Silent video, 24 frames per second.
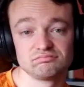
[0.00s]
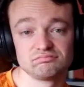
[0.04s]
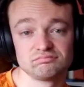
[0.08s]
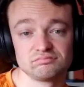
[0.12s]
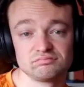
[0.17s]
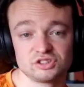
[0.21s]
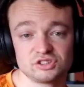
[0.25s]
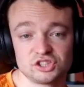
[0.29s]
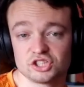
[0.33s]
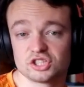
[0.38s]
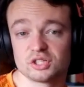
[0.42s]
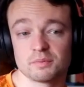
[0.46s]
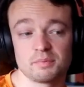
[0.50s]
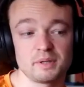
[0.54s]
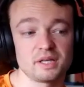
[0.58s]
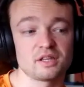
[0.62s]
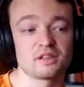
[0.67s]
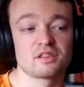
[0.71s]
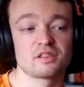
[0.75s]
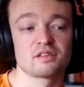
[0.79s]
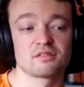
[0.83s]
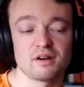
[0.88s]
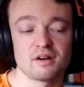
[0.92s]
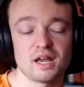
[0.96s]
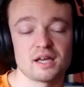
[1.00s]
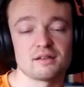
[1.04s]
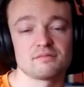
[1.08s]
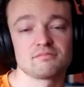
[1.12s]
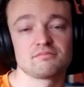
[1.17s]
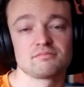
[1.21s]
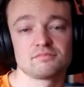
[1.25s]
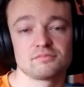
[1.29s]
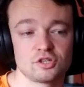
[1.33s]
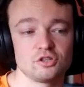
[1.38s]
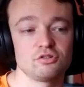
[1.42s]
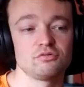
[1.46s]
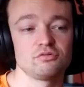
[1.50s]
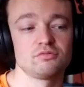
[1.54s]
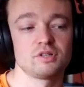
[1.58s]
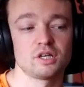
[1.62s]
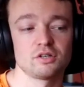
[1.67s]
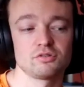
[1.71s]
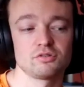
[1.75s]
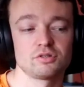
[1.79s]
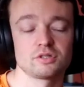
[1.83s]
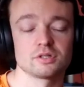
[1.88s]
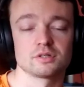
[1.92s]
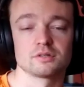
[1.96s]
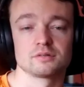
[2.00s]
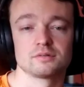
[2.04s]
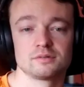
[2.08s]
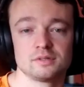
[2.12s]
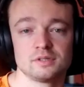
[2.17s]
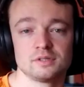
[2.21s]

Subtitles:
It's just a big threat to Notion.